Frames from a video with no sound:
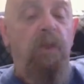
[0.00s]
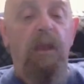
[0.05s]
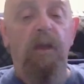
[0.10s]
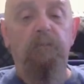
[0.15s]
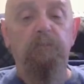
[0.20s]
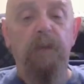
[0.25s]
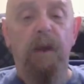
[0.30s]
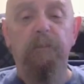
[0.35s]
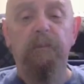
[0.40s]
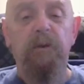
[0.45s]

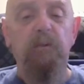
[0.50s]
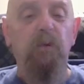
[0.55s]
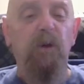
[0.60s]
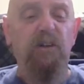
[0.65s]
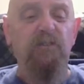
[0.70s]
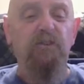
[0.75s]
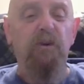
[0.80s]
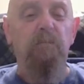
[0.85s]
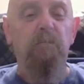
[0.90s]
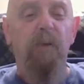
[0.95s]
Maybe
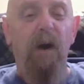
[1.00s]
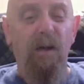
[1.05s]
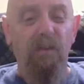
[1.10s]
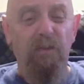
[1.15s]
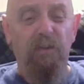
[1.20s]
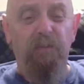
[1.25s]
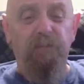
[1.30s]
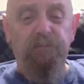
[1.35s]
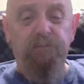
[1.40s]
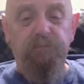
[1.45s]
once a
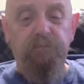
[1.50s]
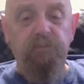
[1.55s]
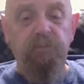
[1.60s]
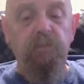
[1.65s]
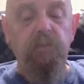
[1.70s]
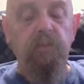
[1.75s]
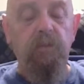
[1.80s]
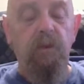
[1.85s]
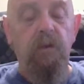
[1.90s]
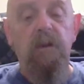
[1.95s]
month.
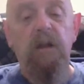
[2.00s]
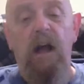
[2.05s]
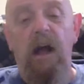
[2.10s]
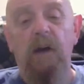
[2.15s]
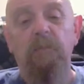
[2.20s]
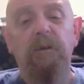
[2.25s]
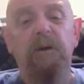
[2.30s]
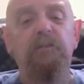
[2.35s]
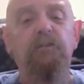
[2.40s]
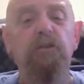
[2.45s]

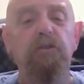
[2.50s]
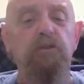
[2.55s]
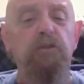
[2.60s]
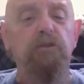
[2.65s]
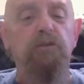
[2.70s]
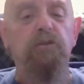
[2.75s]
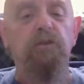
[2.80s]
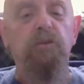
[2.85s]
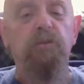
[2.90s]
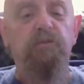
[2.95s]
I'm going to do
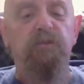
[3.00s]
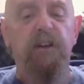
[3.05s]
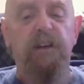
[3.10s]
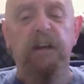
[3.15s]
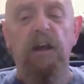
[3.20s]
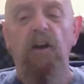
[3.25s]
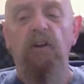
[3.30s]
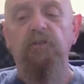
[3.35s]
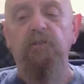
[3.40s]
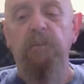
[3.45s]
YouTube
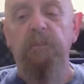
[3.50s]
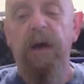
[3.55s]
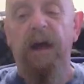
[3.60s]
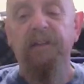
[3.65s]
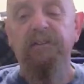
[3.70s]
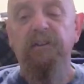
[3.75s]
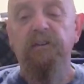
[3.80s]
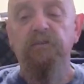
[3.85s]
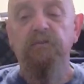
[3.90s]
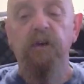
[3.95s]
videos
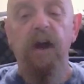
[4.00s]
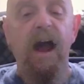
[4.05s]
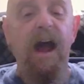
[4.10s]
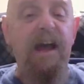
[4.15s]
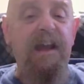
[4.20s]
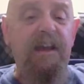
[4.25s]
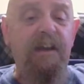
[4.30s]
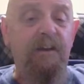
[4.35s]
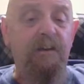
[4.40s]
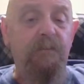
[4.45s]
about the
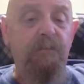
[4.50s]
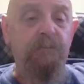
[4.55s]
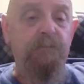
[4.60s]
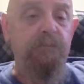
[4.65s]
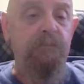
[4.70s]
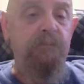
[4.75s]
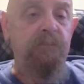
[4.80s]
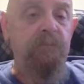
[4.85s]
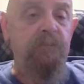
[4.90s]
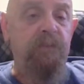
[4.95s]
track
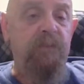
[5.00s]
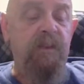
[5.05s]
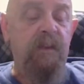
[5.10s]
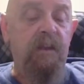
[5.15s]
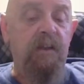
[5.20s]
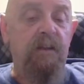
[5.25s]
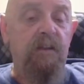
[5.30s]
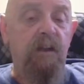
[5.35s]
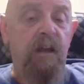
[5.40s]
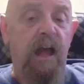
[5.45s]

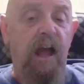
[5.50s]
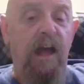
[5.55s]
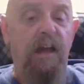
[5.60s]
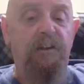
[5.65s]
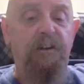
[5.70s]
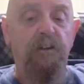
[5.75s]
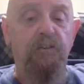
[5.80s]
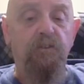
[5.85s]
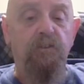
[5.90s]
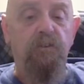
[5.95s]

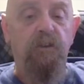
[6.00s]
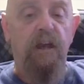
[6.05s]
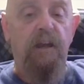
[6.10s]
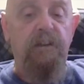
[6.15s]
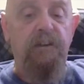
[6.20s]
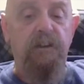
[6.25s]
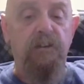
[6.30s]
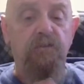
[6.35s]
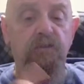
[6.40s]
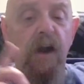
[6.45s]
and
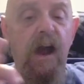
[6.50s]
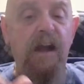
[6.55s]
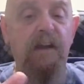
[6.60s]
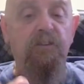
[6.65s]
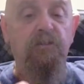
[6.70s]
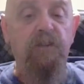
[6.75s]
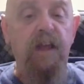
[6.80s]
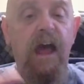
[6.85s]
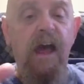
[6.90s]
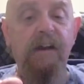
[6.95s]
the track
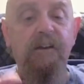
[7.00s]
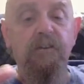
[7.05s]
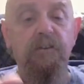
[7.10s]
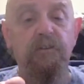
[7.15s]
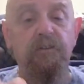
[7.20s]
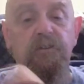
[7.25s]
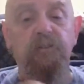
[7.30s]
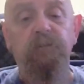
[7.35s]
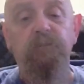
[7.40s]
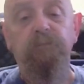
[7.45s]

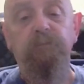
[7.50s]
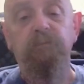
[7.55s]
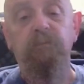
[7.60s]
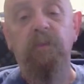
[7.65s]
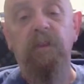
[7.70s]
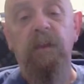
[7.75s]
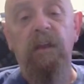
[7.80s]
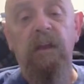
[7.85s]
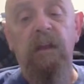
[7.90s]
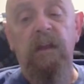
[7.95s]
stackers.
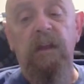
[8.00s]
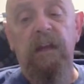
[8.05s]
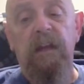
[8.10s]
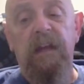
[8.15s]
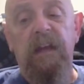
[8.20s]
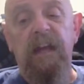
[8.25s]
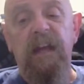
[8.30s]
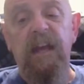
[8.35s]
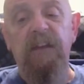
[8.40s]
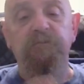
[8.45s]

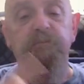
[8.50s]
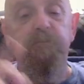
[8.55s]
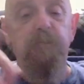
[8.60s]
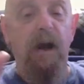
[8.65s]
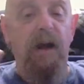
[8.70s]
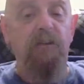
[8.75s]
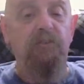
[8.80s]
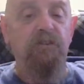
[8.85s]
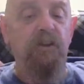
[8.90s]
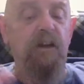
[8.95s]
If
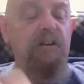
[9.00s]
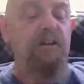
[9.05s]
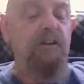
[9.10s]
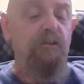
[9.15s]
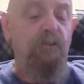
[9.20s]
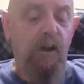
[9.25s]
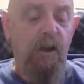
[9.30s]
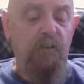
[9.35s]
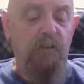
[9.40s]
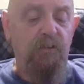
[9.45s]
my
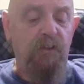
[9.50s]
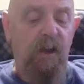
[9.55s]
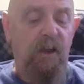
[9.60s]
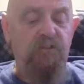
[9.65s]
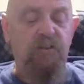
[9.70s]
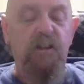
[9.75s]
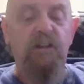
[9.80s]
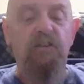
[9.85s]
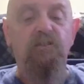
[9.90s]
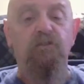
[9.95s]
son-in-law
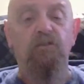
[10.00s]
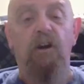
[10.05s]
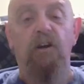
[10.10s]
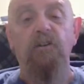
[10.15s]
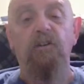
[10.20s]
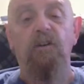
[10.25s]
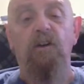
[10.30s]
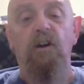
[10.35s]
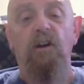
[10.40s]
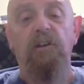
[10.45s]
does get
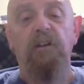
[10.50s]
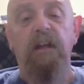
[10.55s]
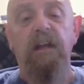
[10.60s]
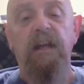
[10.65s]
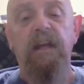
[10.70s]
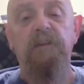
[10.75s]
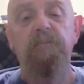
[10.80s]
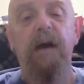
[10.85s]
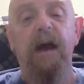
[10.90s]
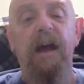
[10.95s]
started on
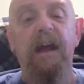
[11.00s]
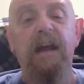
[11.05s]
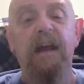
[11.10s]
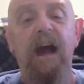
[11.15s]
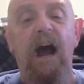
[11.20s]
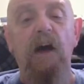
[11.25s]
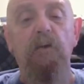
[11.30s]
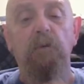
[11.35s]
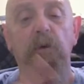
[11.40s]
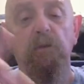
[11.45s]
eBay,
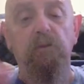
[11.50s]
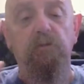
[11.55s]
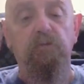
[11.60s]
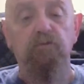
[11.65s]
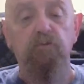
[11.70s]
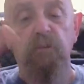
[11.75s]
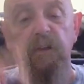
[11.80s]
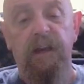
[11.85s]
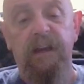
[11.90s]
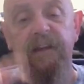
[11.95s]
I will
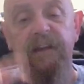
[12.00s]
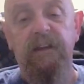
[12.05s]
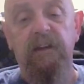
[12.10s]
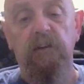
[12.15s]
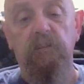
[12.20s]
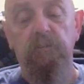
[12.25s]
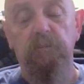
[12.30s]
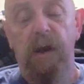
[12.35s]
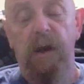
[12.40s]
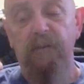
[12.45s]
link
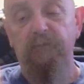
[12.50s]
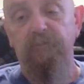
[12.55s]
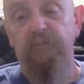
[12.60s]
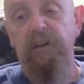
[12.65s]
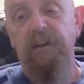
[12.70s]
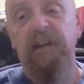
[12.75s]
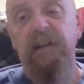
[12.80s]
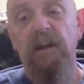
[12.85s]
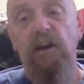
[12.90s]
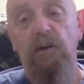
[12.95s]
my
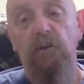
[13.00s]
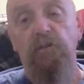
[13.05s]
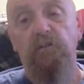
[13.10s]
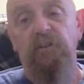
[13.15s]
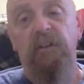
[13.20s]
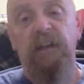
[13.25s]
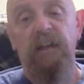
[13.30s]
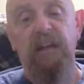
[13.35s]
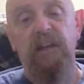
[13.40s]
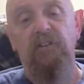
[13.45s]
videos
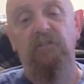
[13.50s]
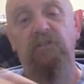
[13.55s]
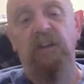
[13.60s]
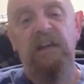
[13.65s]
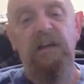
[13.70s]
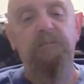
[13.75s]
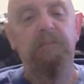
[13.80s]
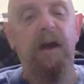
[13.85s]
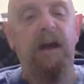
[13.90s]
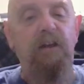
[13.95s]
to his
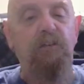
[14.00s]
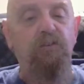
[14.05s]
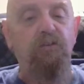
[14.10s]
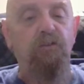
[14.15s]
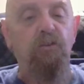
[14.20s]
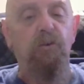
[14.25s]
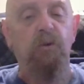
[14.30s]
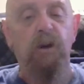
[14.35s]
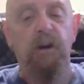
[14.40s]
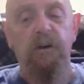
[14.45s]
eBay
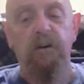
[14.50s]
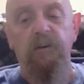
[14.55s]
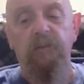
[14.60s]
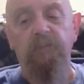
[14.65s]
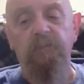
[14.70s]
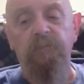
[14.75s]
store.